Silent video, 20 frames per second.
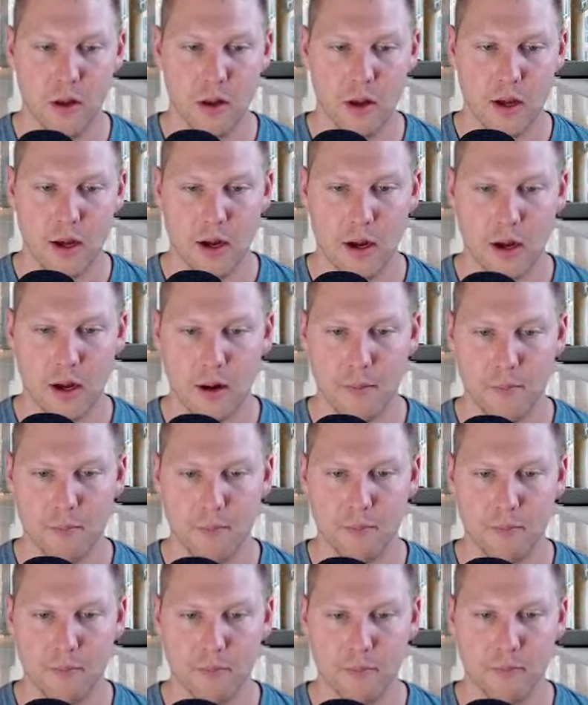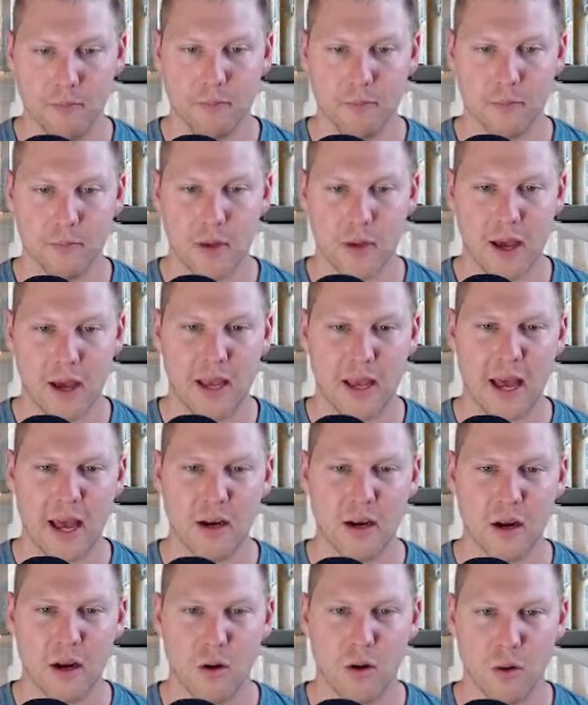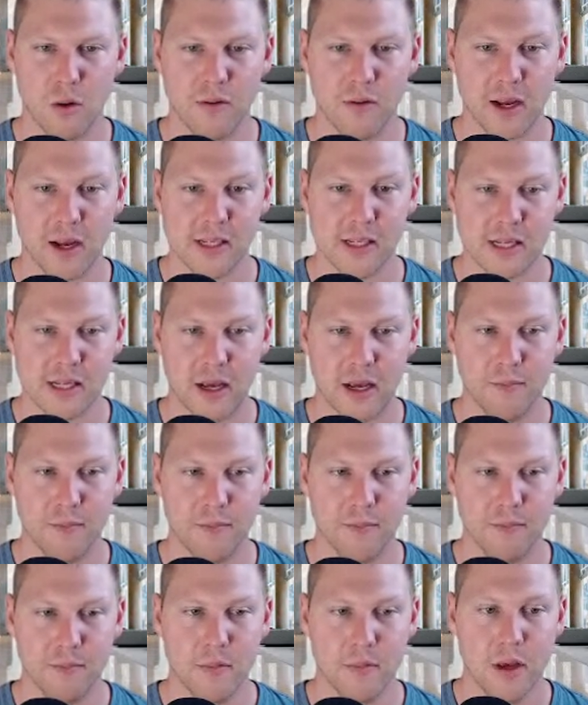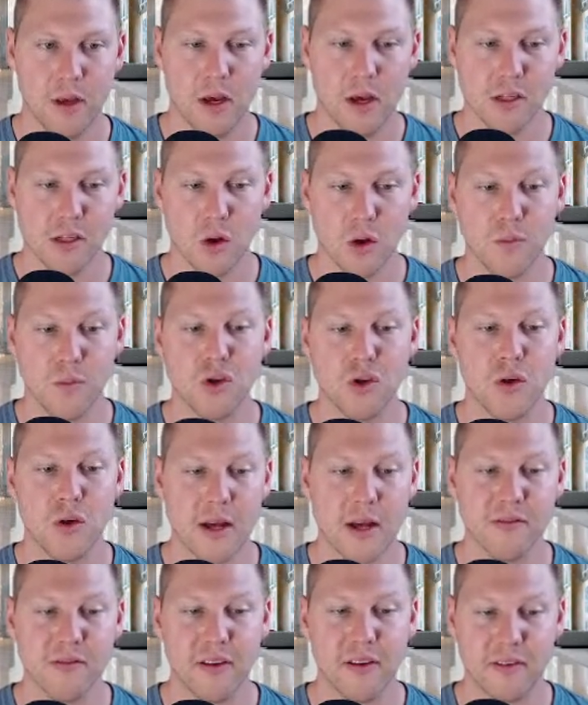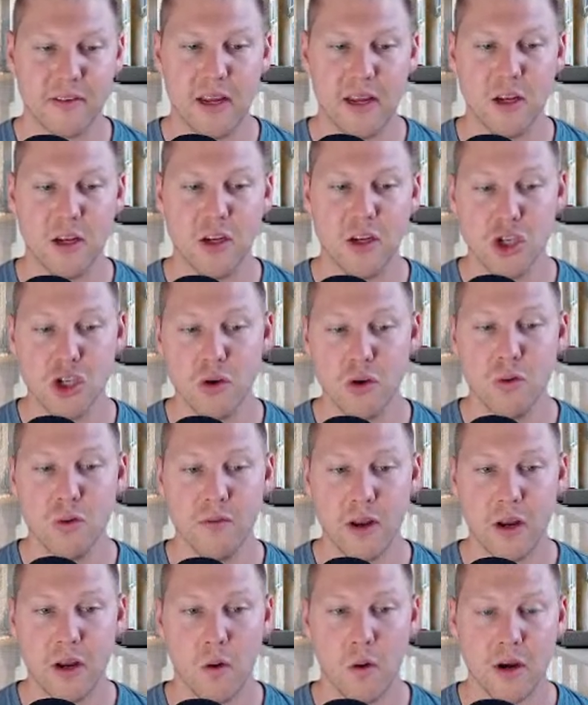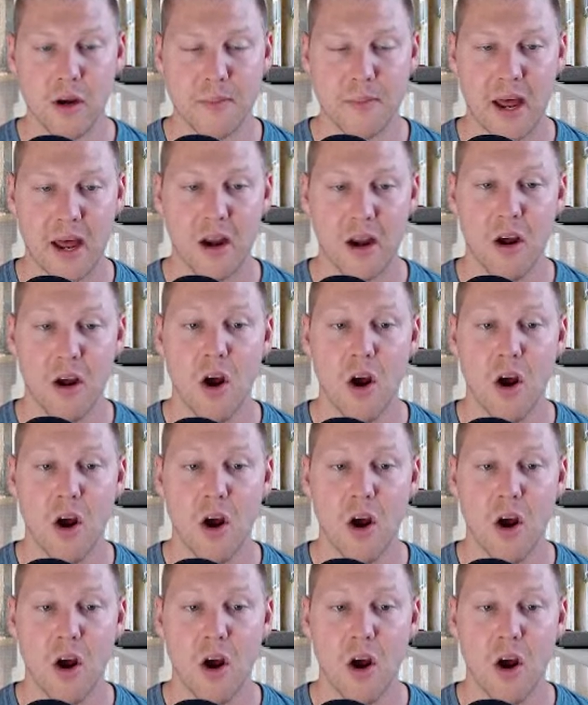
I don't know if I can see it. So 2015, 2 video on demand.